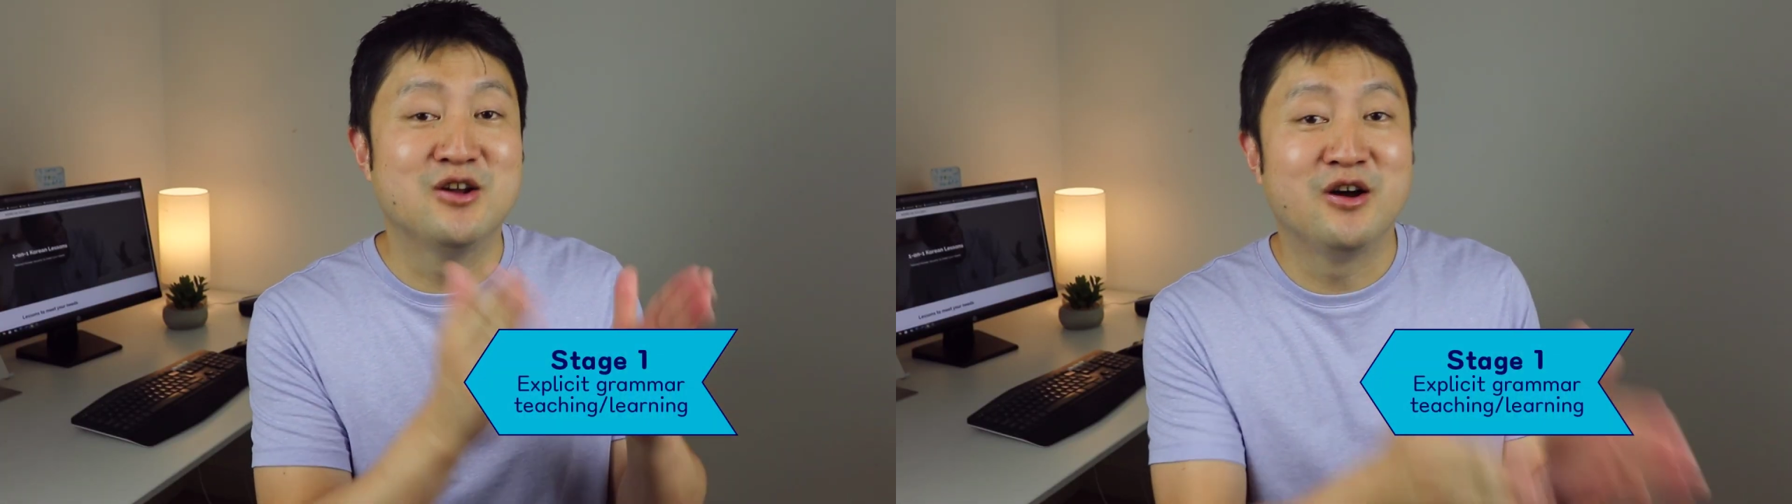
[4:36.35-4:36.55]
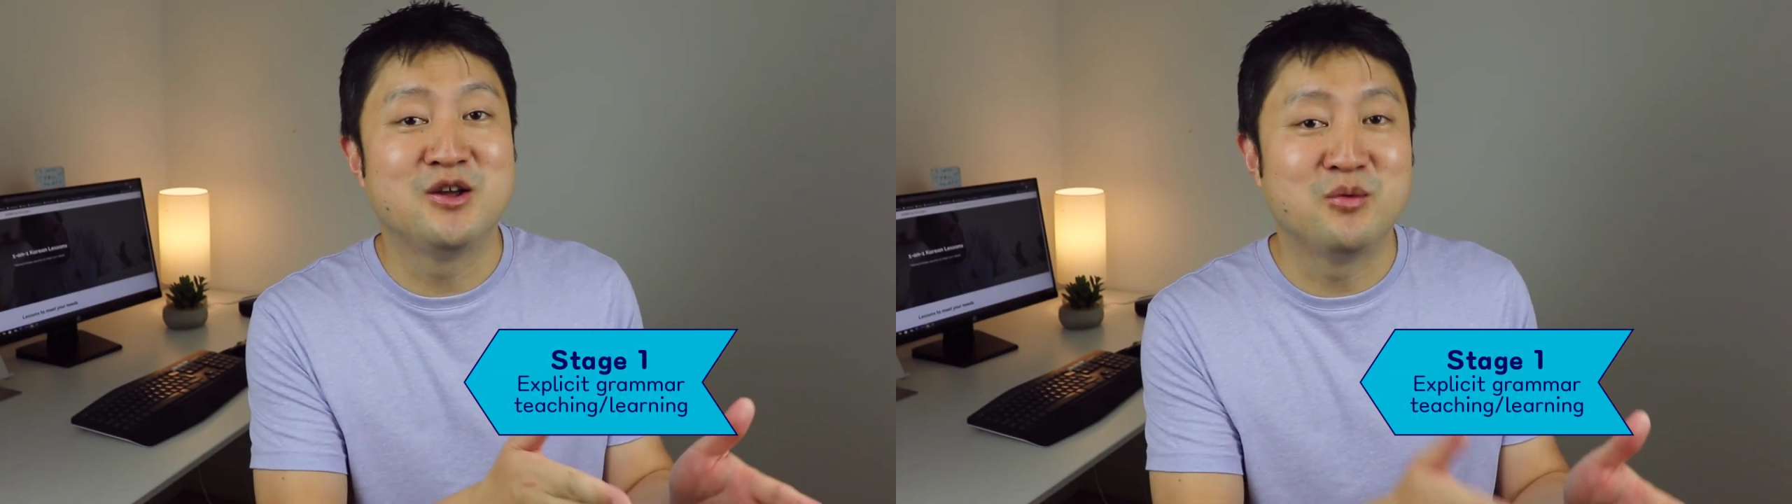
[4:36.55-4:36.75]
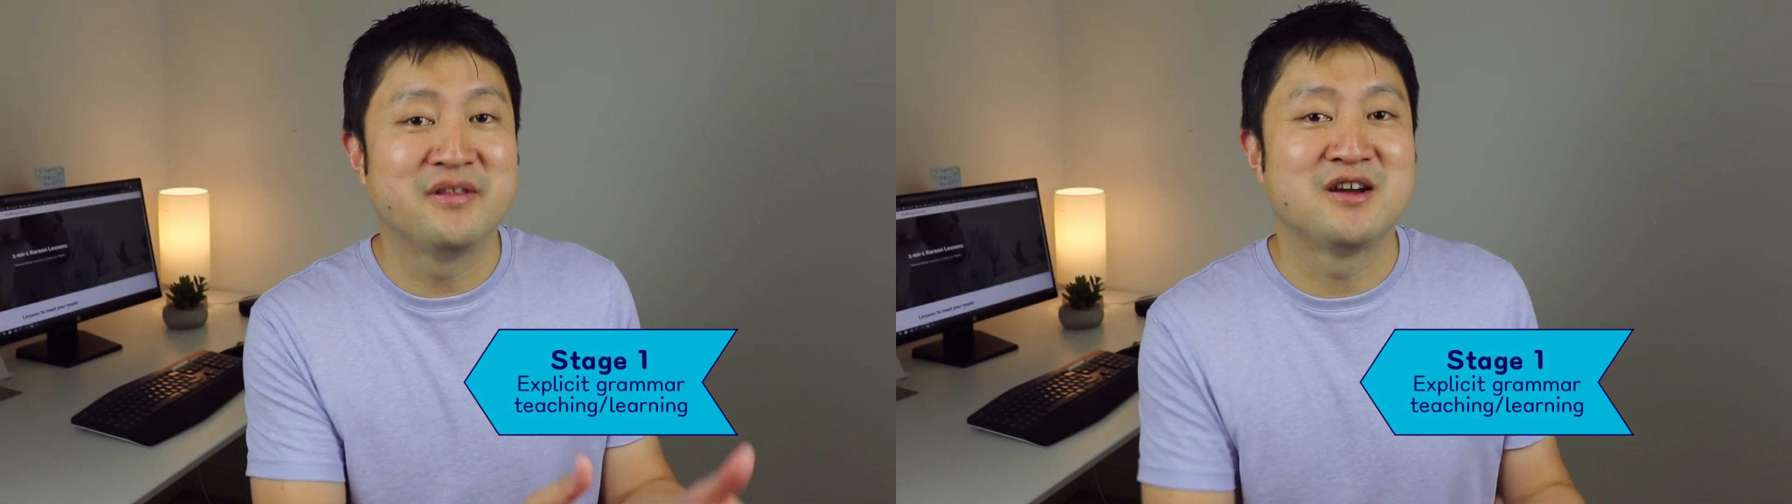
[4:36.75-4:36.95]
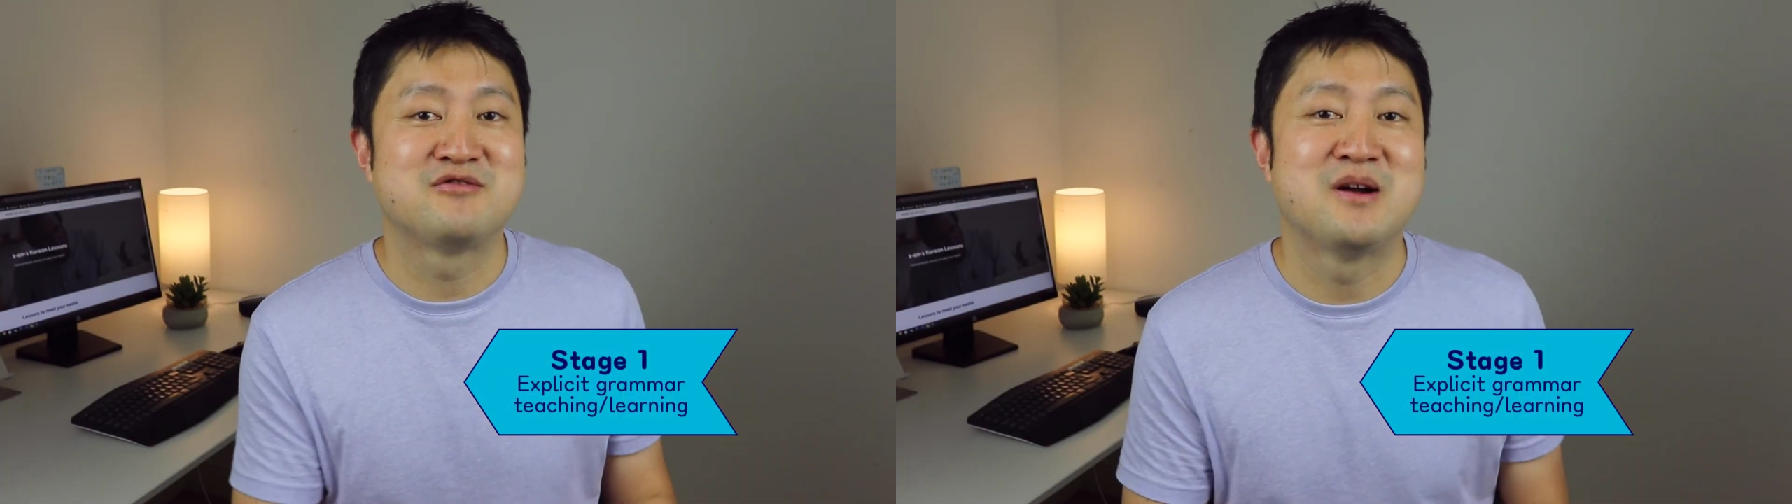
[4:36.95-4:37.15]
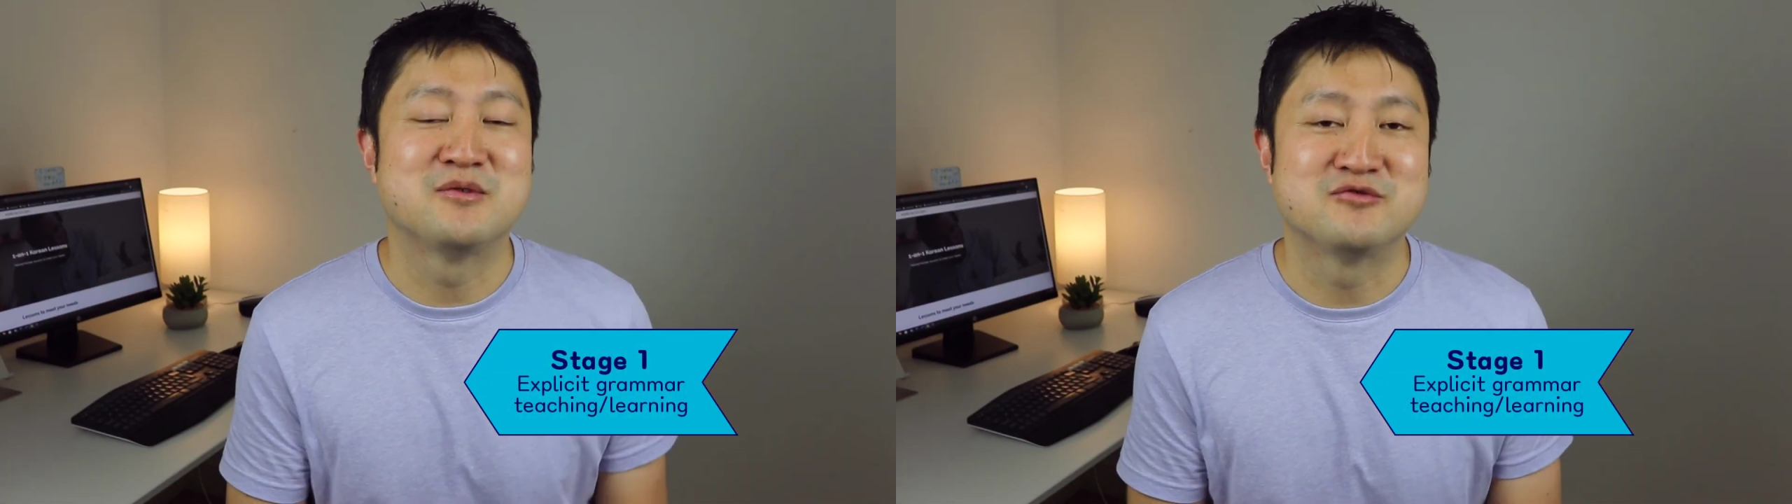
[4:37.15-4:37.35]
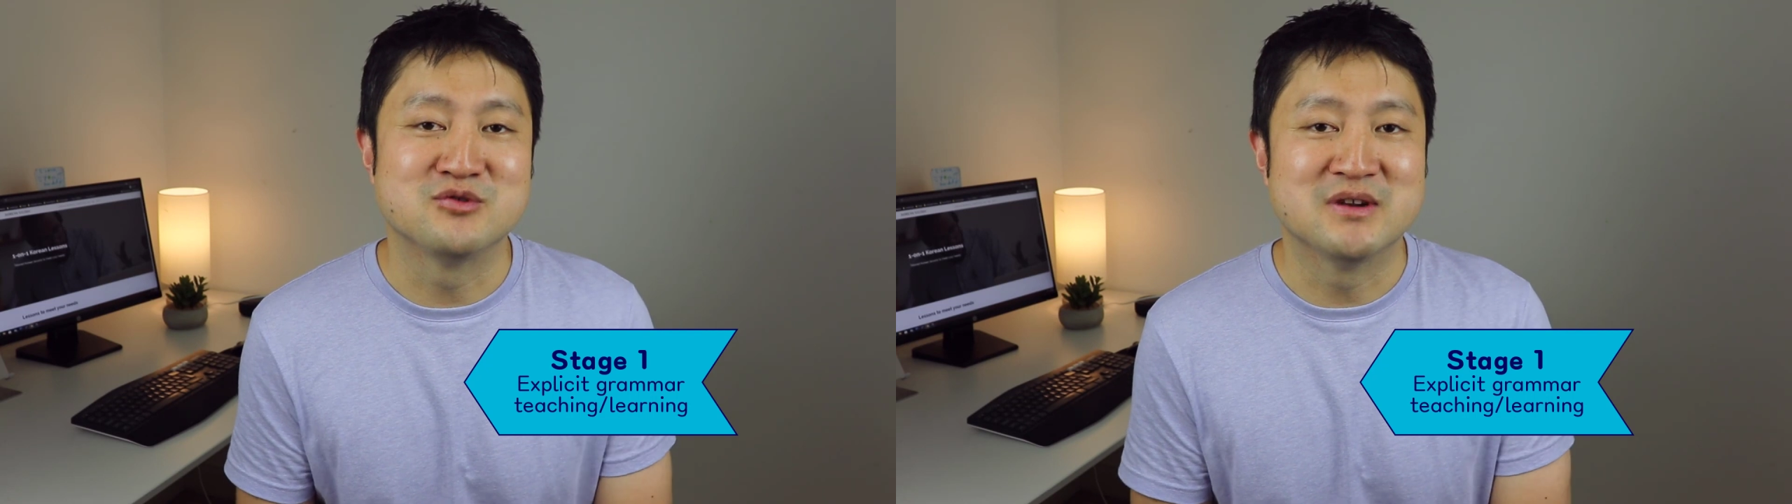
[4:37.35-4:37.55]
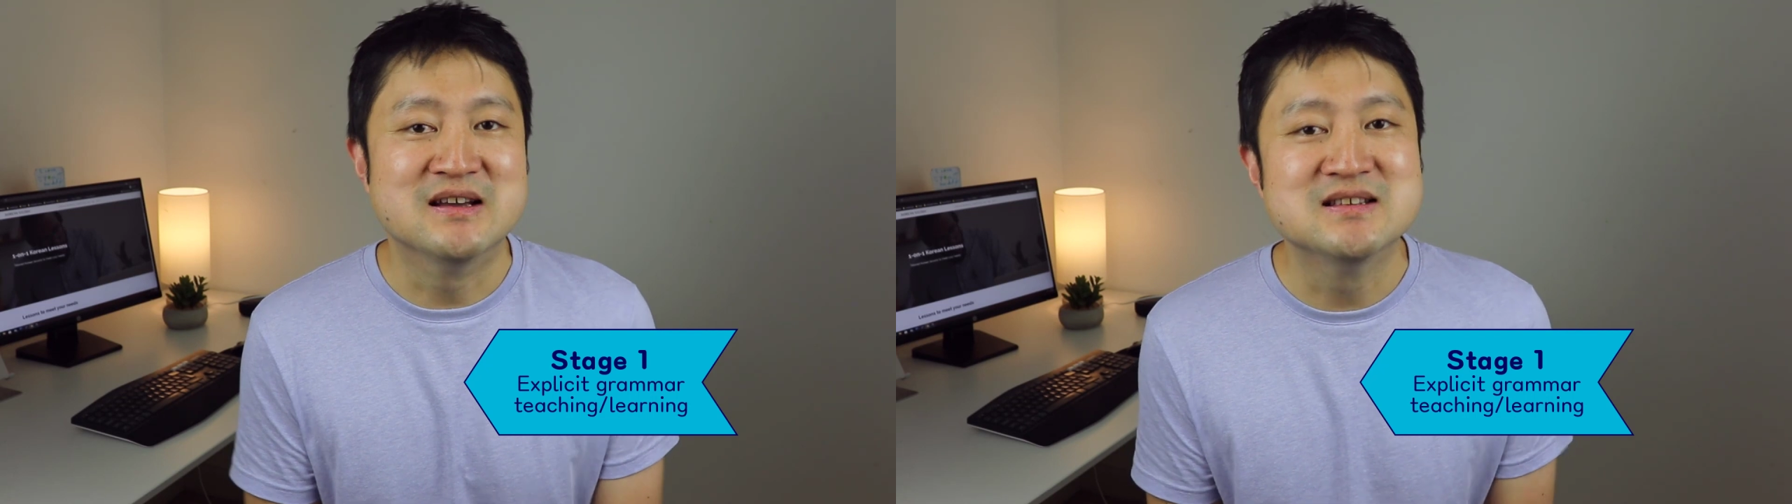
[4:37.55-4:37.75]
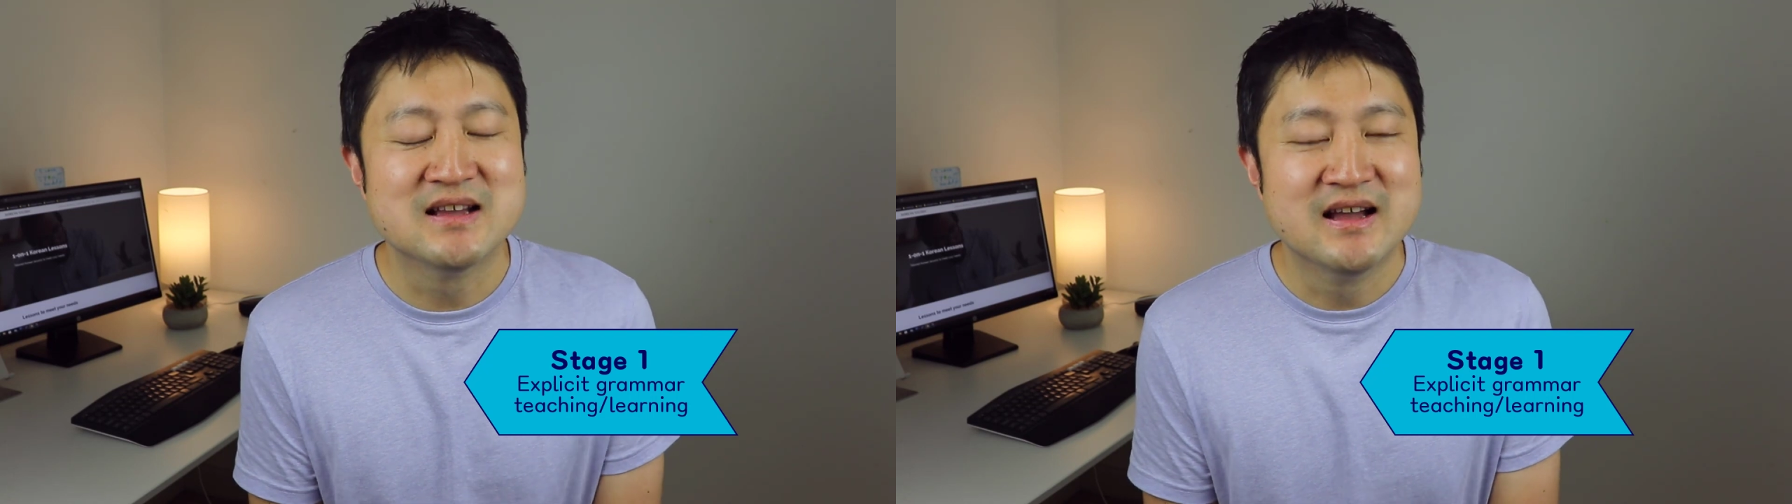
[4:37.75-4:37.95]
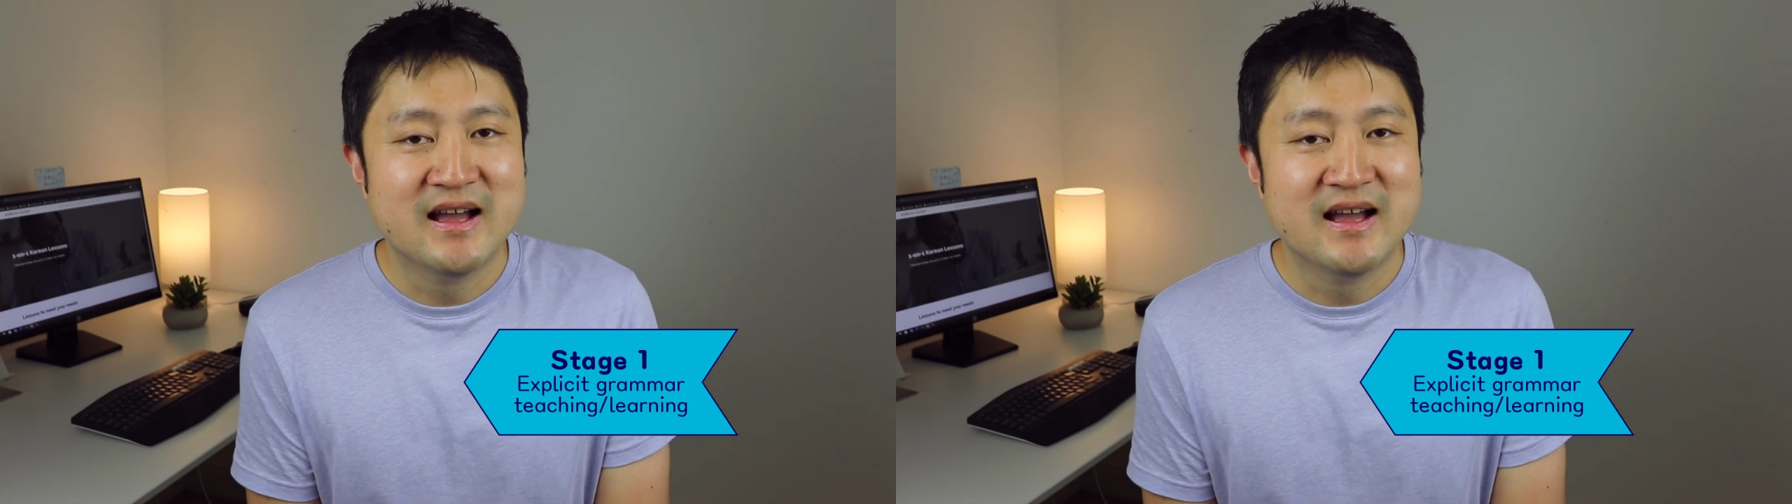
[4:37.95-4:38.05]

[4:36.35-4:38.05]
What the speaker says: learning what that grammar rule is.